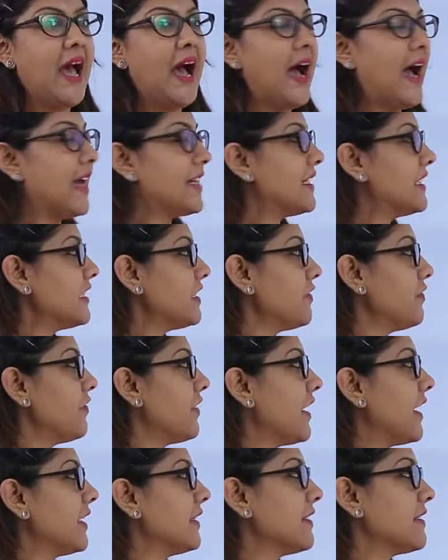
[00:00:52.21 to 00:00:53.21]

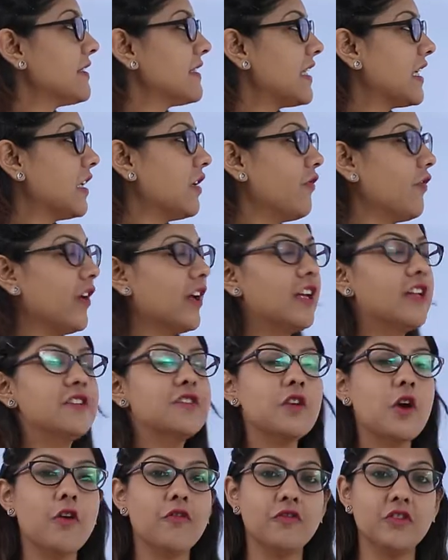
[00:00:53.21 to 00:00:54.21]
Identify the
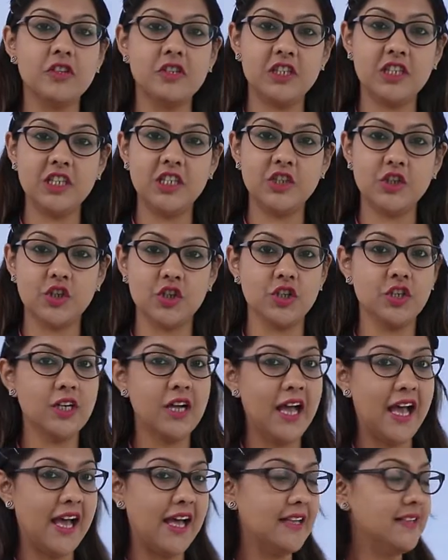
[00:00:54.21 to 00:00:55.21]
significance of a teacher
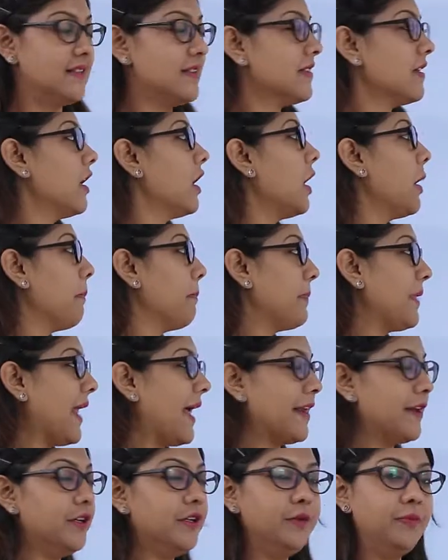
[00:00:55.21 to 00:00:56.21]
as a
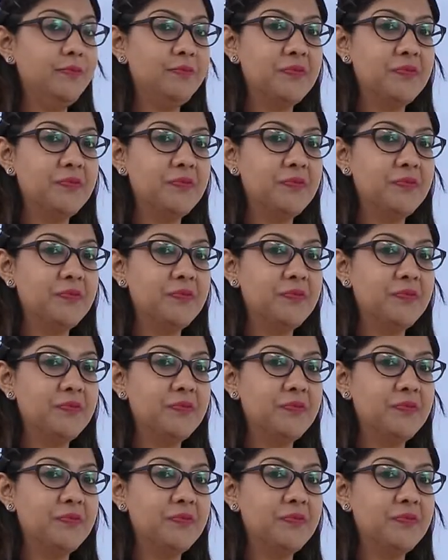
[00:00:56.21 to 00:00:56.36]
planner,